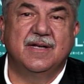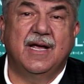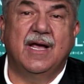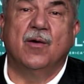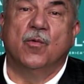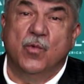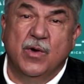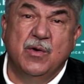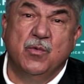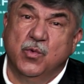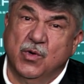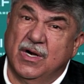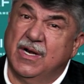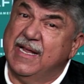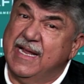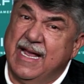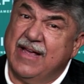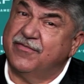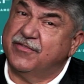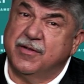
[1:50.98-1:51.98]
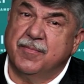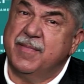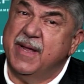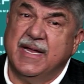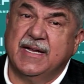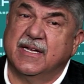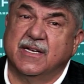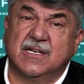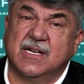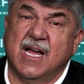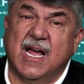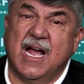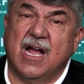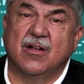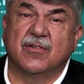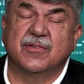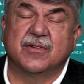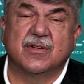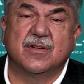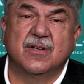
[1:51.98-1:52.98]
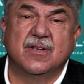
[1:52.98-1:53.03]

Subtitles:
And we really have to make it count.